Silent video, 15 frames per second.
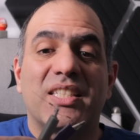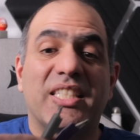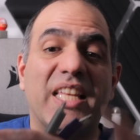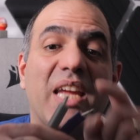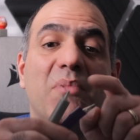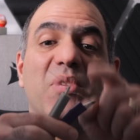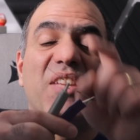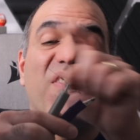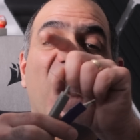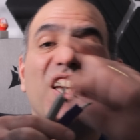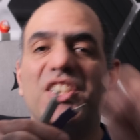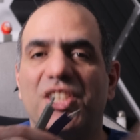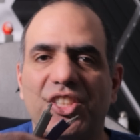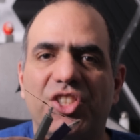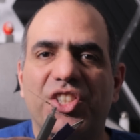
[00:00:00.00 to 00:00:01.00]
Same
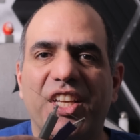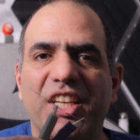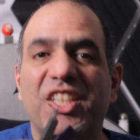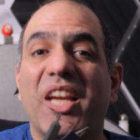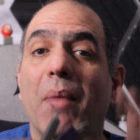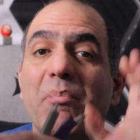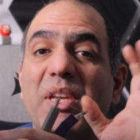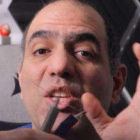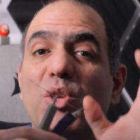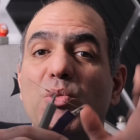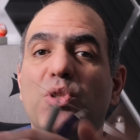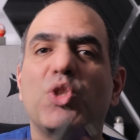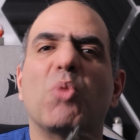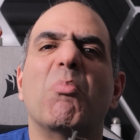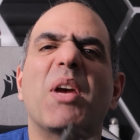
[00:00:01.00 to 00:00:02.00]
divider trick can be
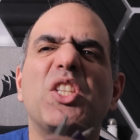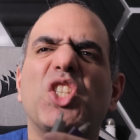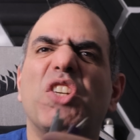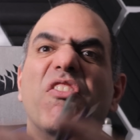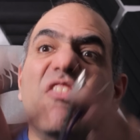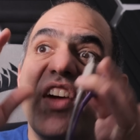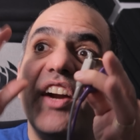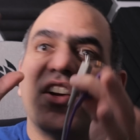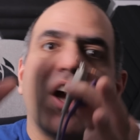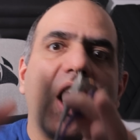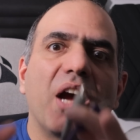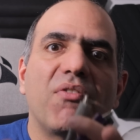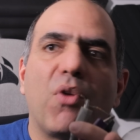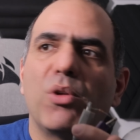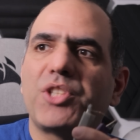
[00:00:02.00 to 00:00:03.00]
used to measure very
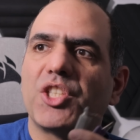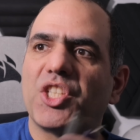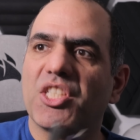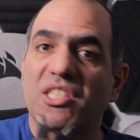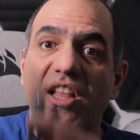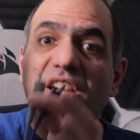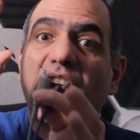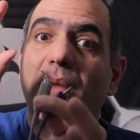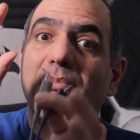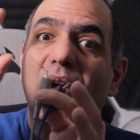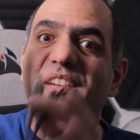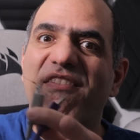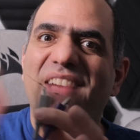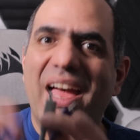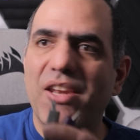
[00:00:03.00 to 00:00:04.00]
high voltages like on
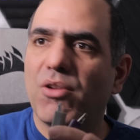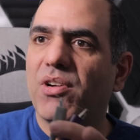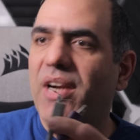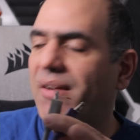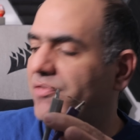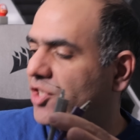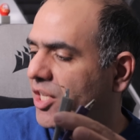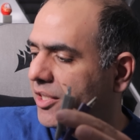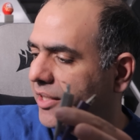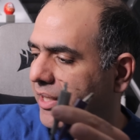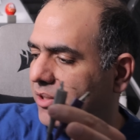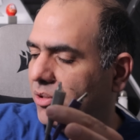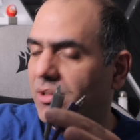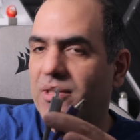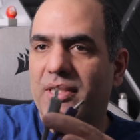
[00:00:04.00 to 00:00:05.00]
my Van de Graaff
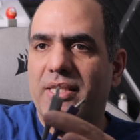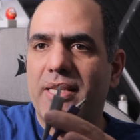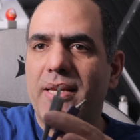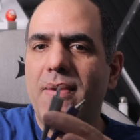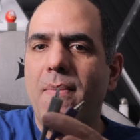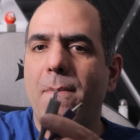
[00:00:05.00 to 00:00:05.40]
generator, see?